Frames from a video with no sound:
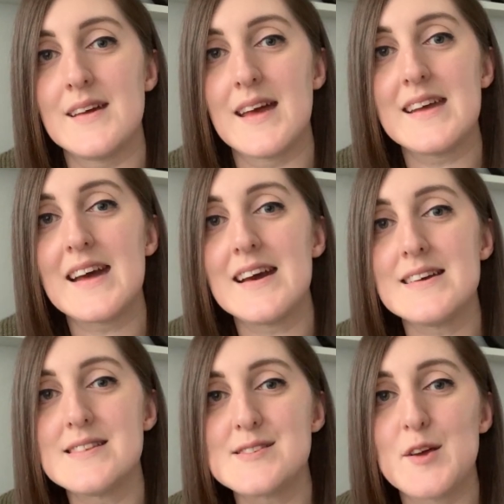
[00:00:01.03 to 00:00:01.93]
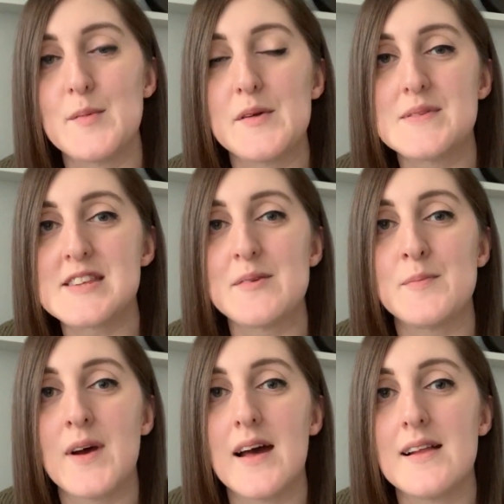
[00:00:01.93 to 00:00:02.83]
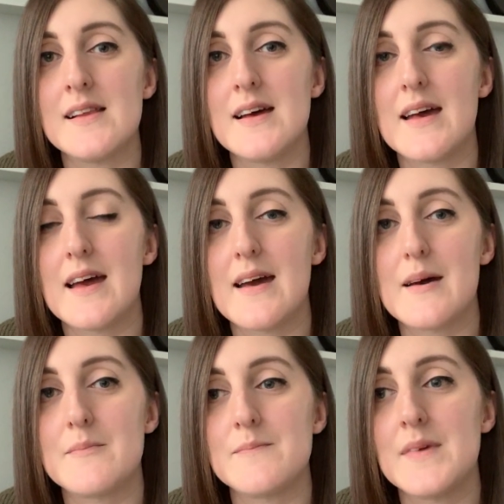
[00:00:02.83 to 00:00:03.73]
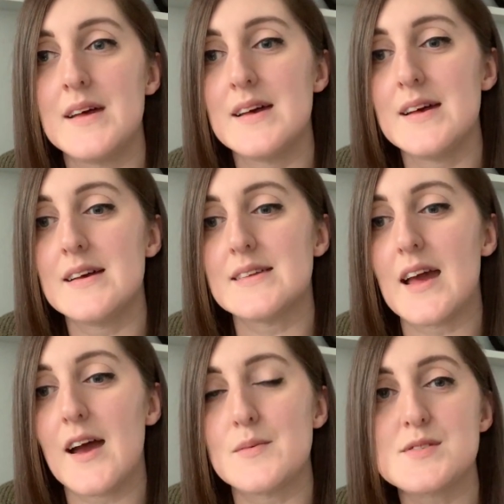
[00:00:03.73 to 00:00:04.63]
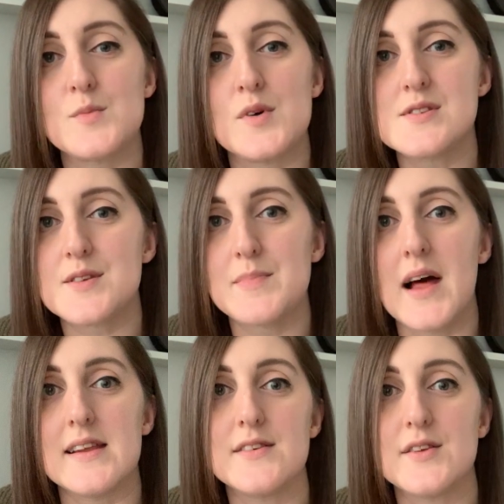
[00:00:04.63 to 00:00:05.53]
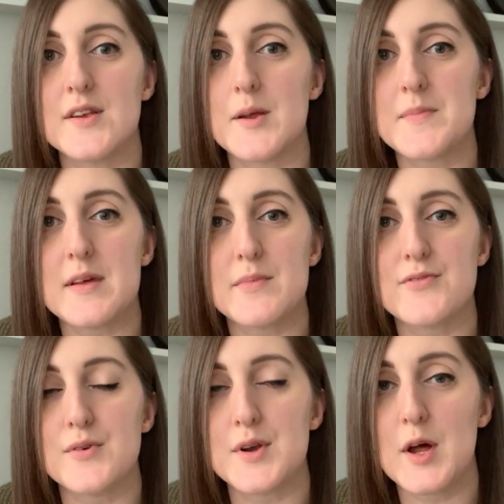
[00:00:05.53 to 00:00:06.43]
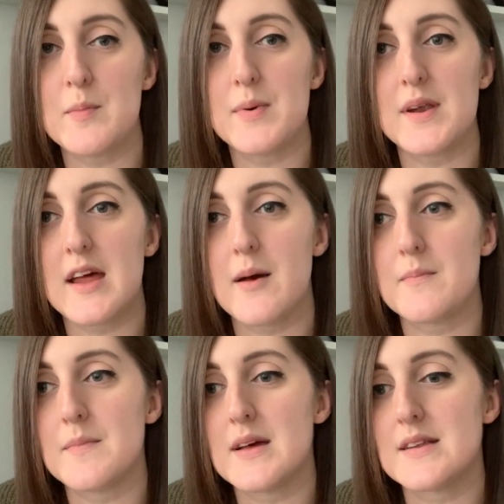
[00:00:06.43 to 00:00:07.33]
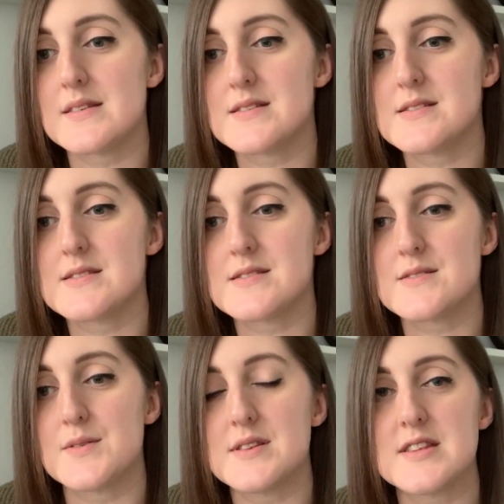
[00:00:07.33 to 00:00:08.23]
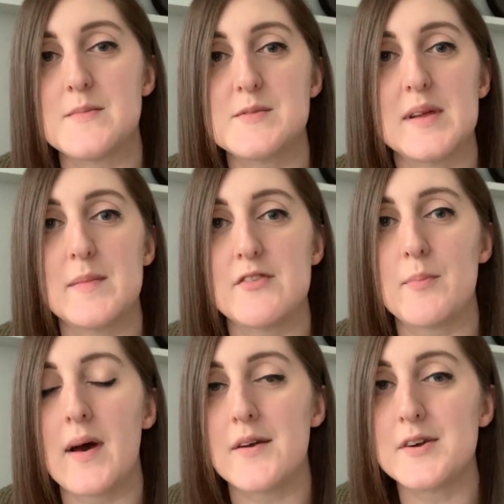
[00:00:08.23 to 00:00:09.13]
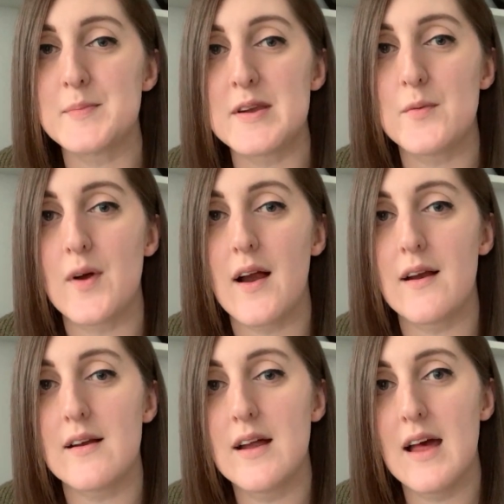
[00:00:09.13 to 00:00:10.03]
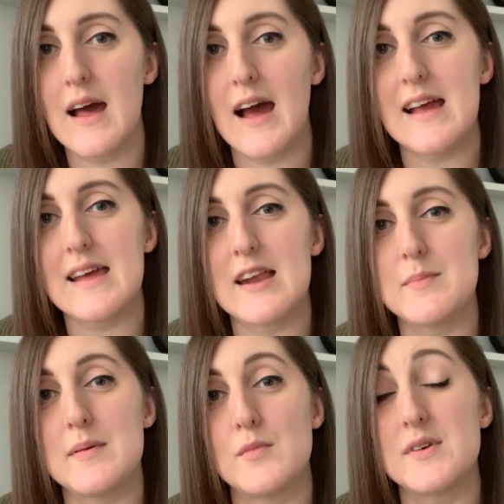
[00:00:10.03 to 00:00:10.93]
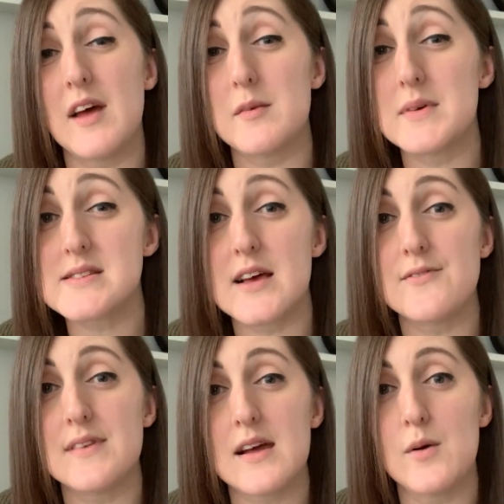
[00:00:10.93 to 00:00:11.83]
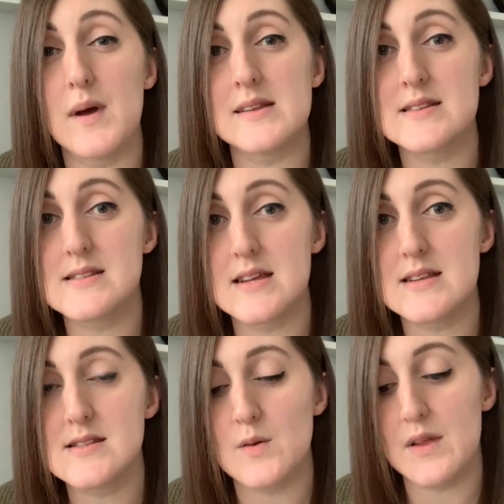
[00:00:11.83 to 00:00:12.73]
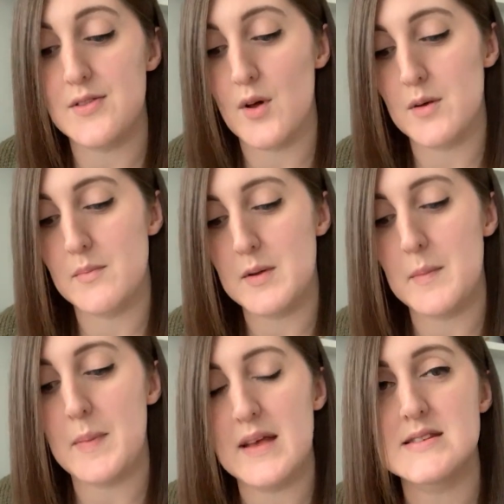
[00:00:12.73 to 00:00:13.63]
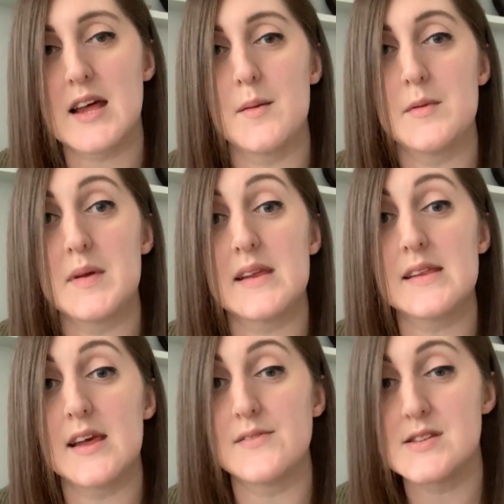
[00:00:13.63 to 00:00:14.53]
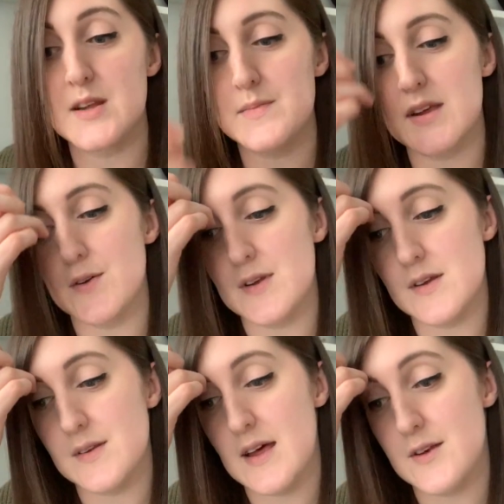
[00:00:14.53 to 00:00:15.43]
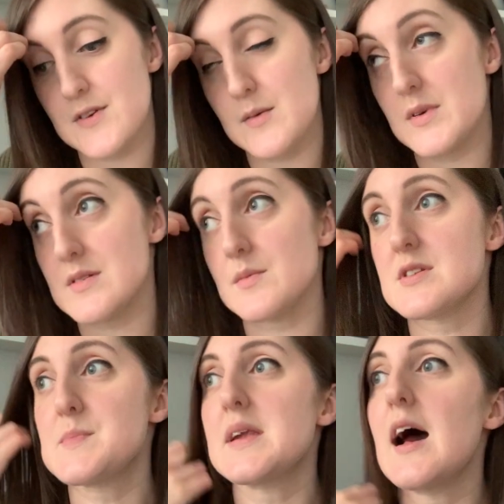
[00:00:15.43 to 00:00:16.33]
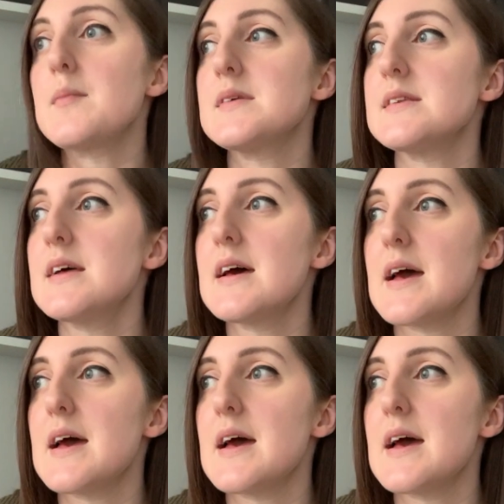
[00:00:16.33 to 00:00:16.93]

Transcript: Hey guys, hope everyone's keeping well. Yeah, I was planning to do an update before now, but it sort of seems to be a bit of a pattern at the minute where I get a bit more time to myself on like a Wednesday. So I thought it'd be the best time to me give you an update on Henry and what's been happening.